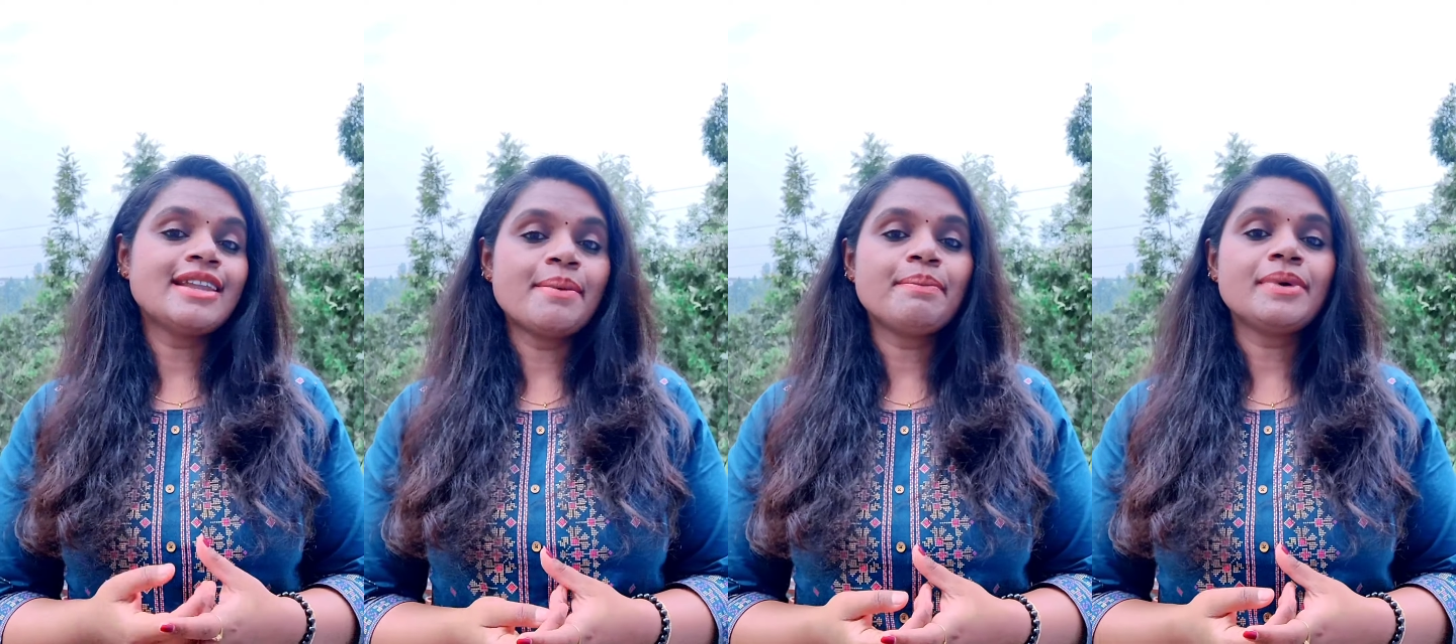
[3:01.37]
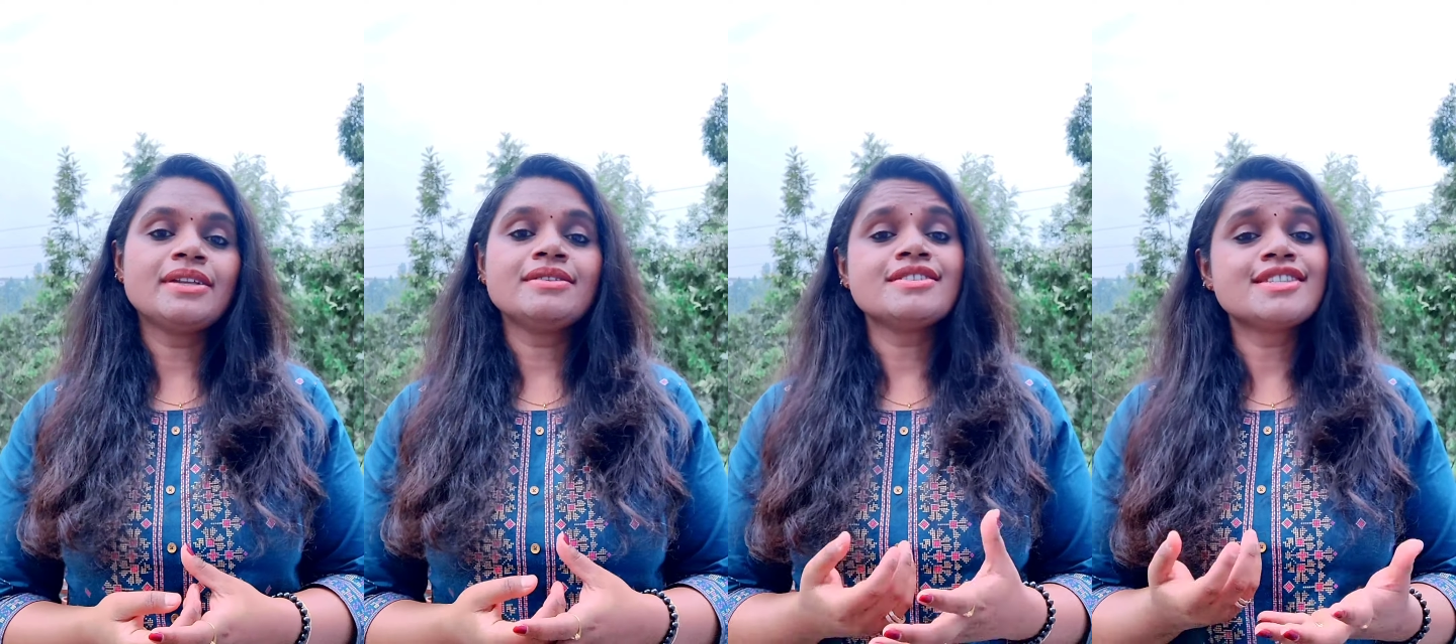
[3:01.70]

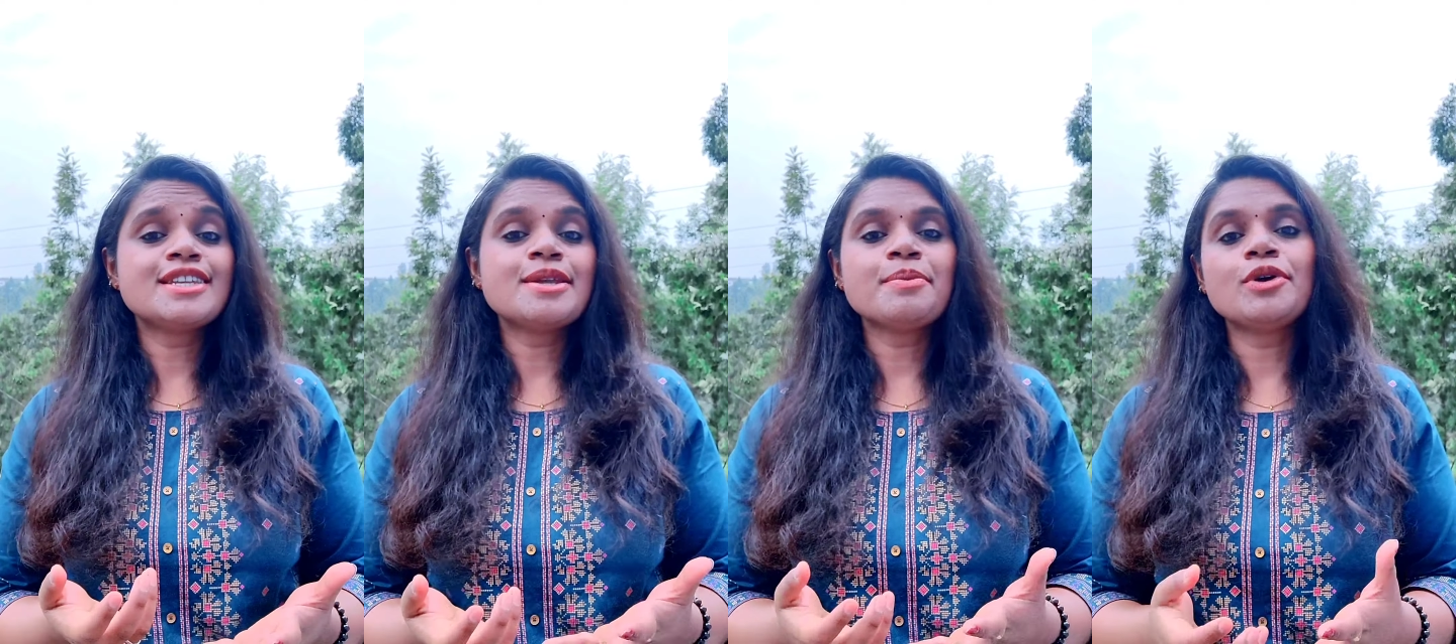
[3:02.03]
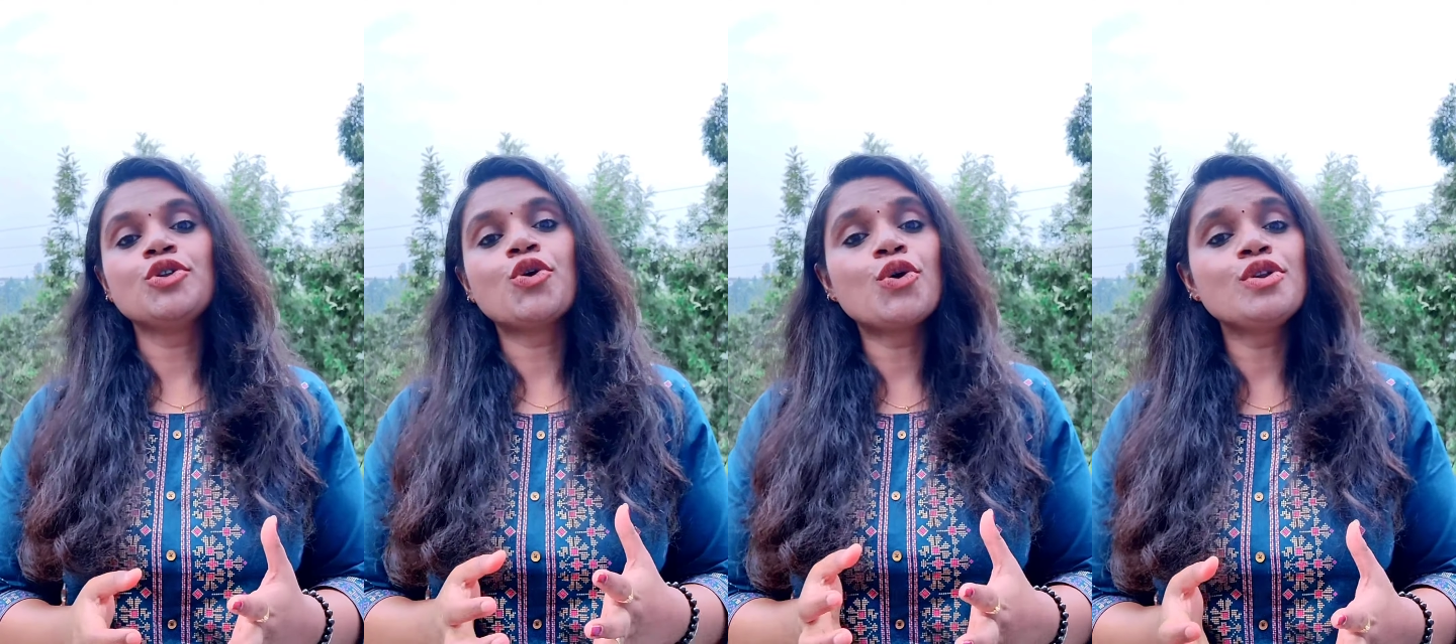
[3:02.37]
lemon,
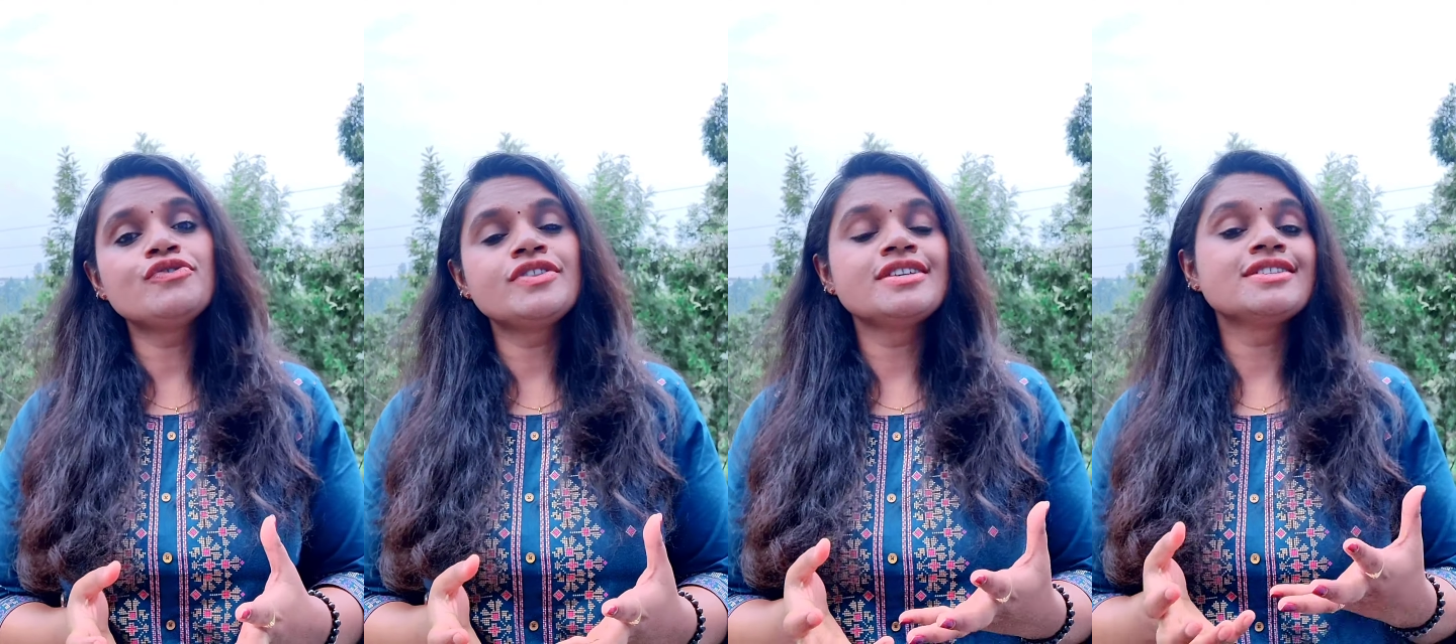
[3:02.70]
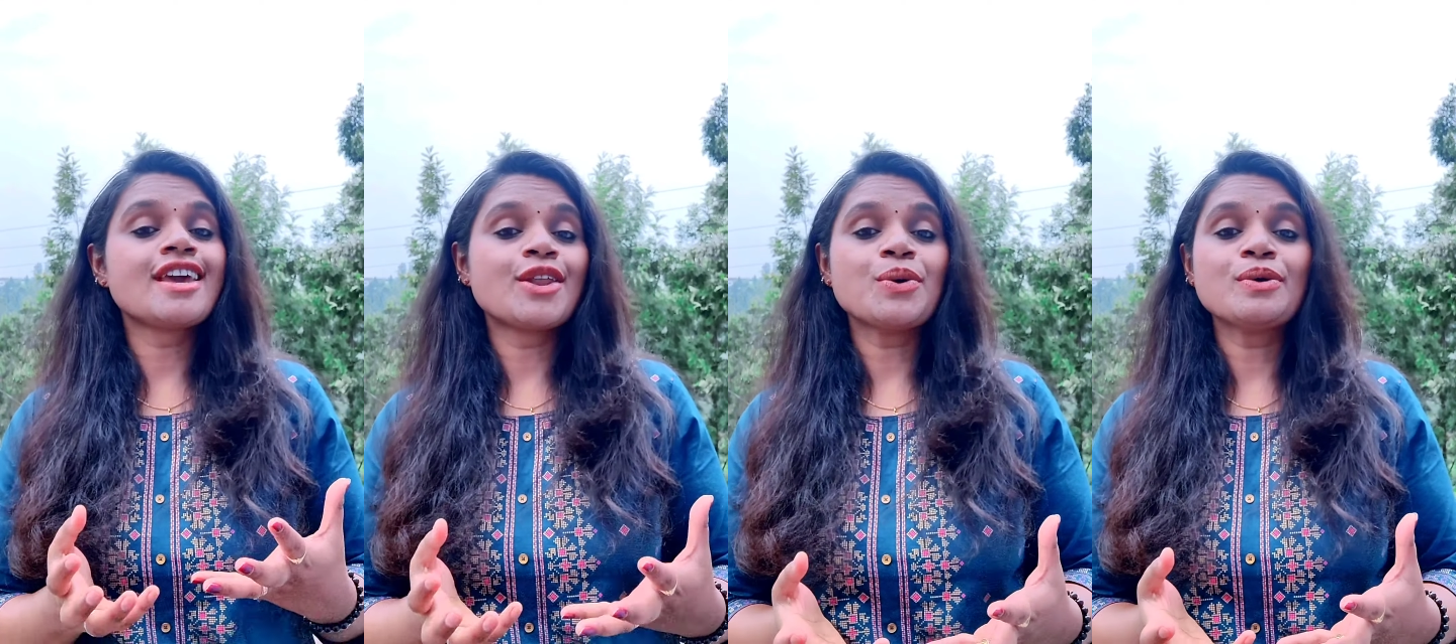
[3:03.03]
cinnamon, all of
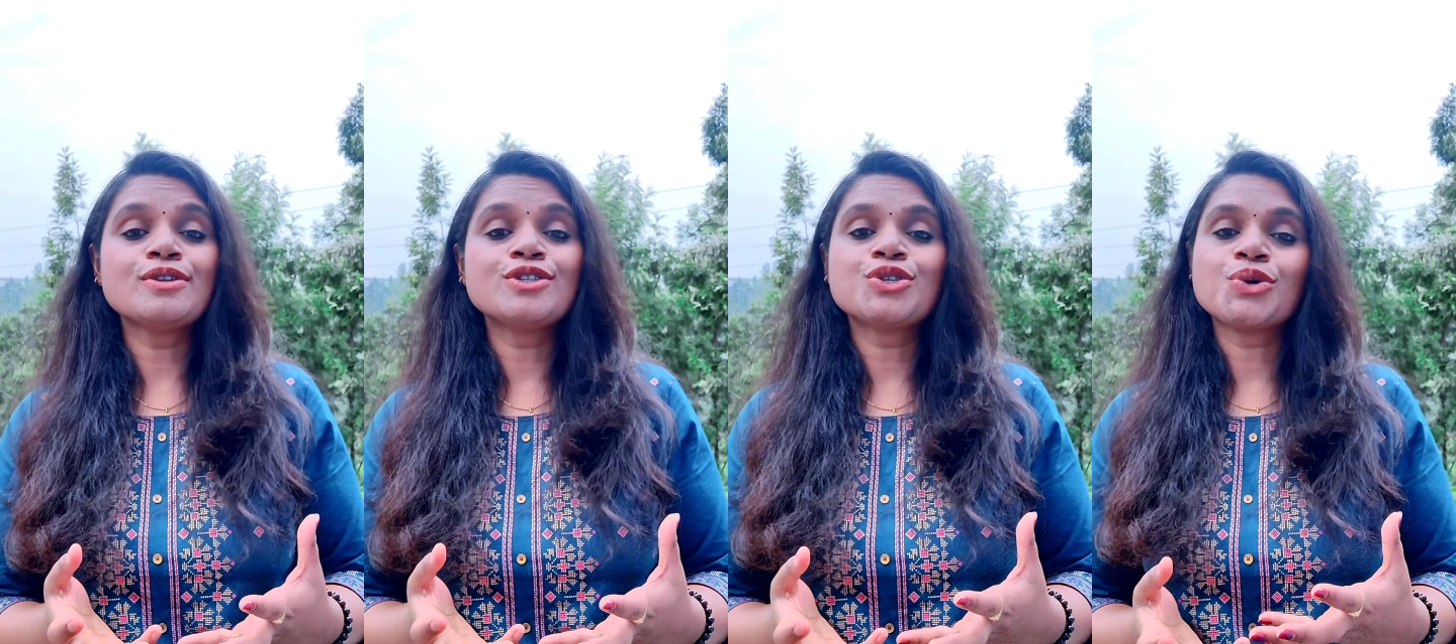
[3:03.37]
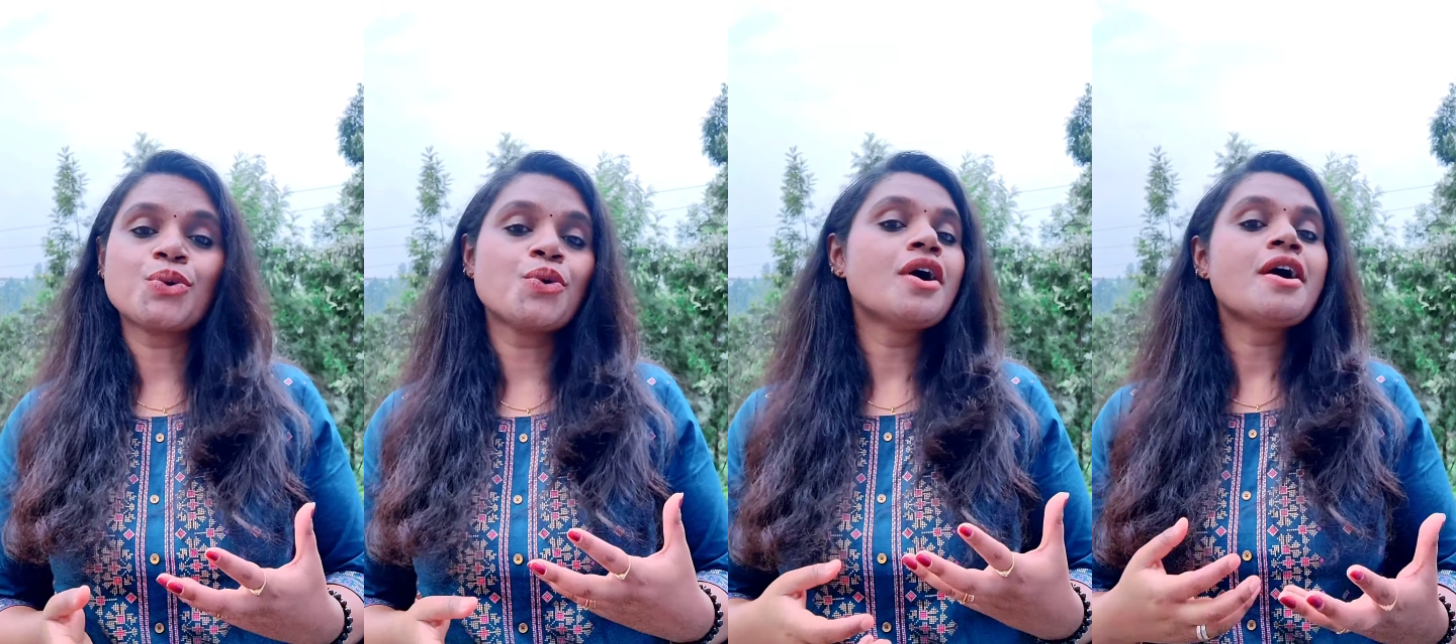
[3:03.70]
this can
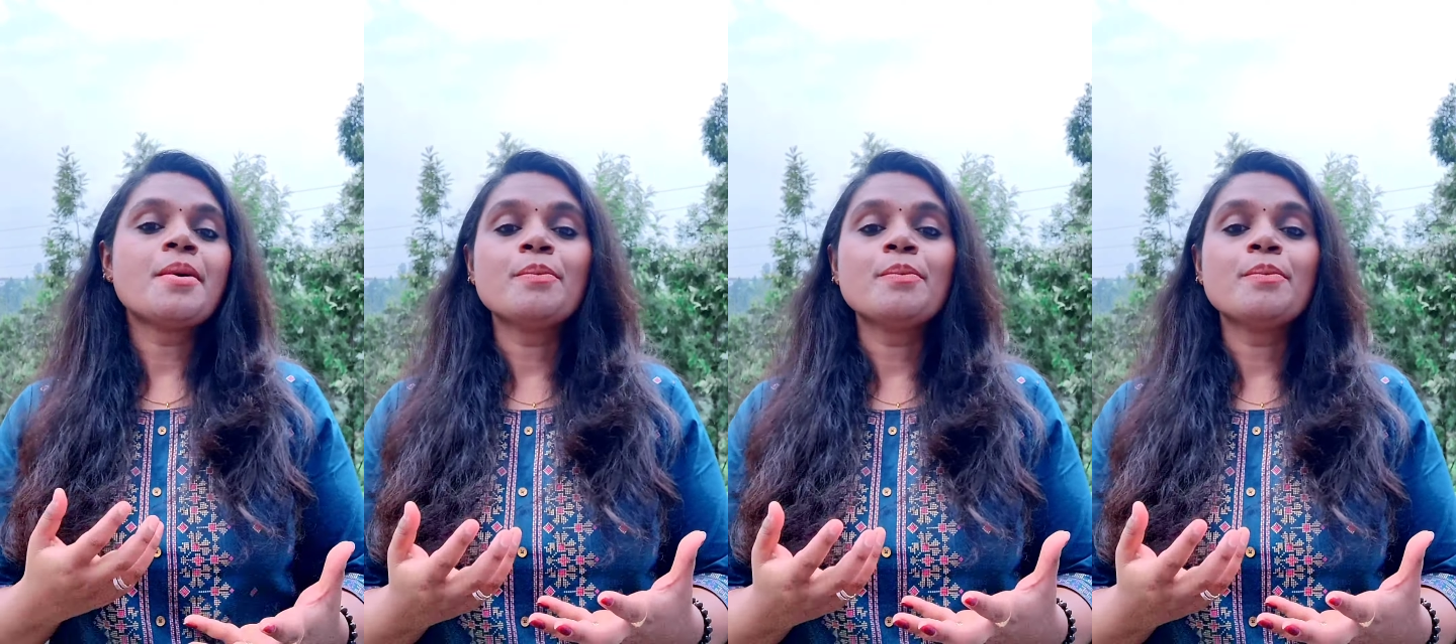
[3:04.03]
also